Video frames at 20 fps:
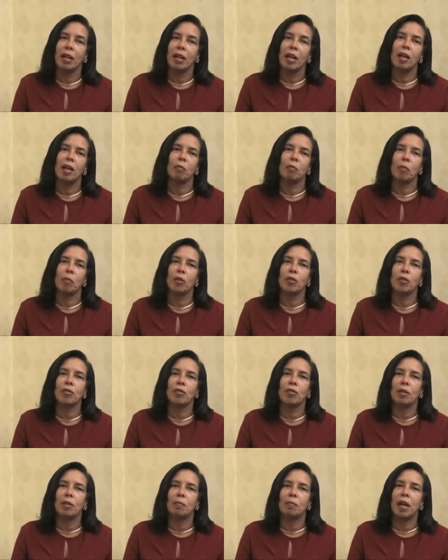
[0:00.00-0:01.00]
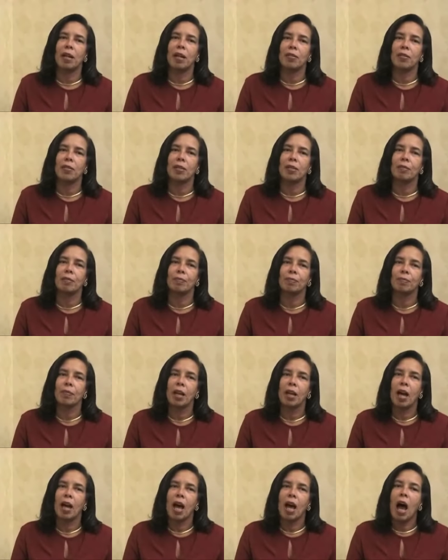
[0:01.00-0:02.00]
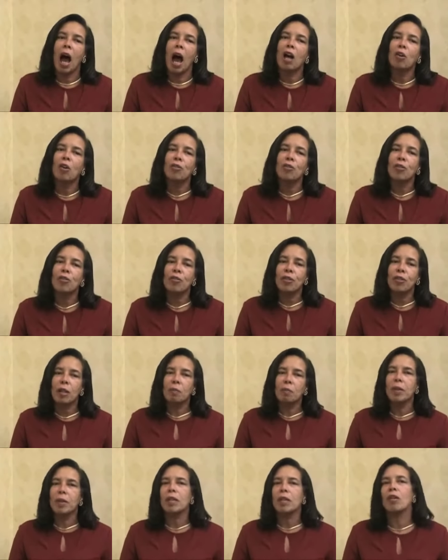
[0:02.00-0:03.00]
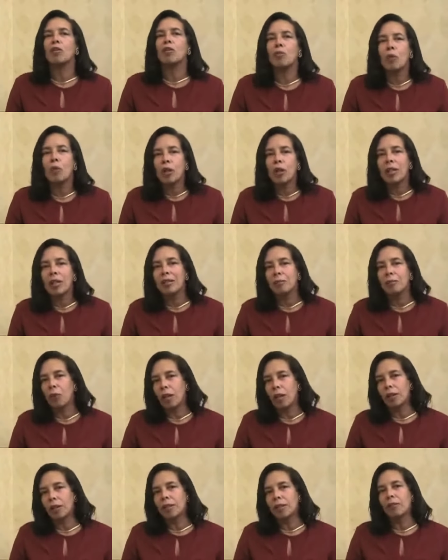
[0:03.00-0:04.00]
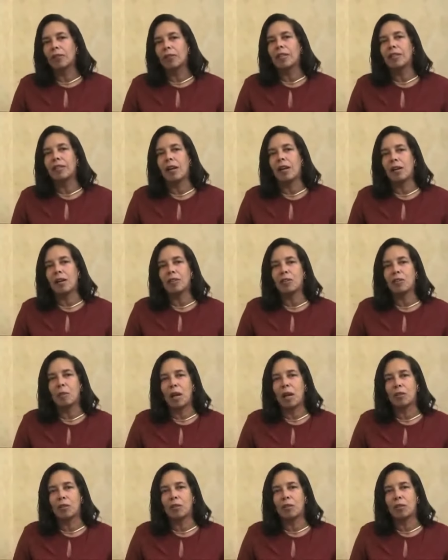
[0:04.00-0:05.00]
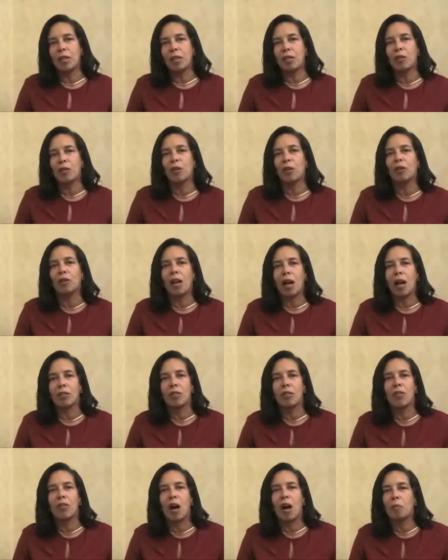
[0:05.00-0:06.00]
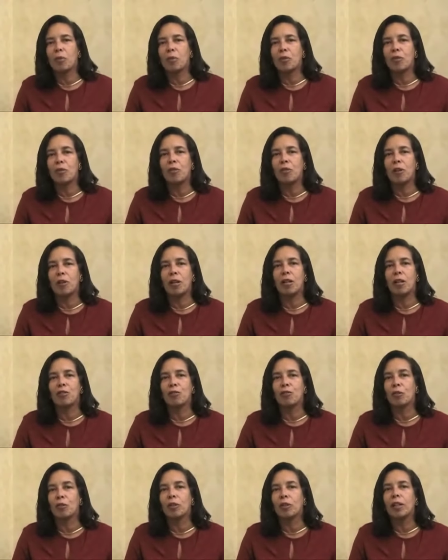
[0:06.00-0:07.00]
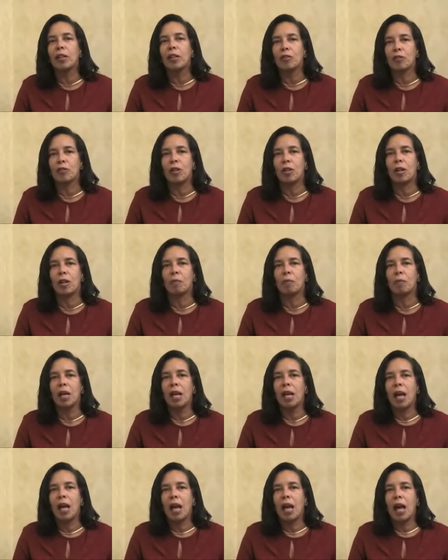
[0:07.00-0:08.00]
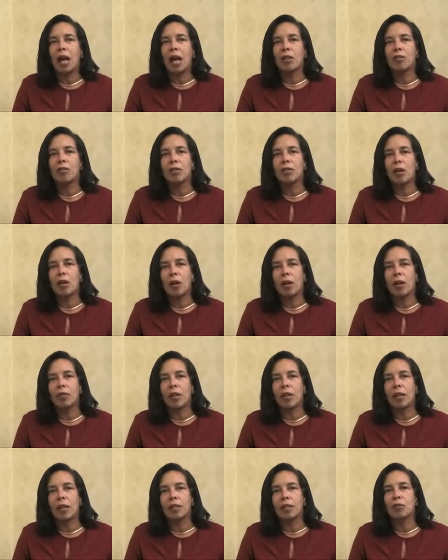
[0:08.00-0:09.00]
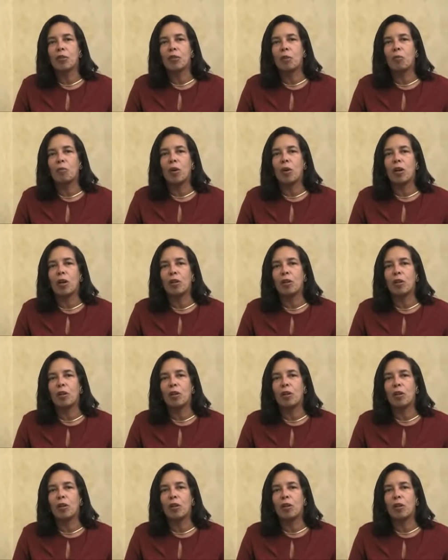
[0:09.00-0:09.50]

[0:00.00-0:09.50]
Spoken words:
in emergency medicine. I also think because we're a relatively young specialty, there are lots of opportunities for leadership. And so I think someone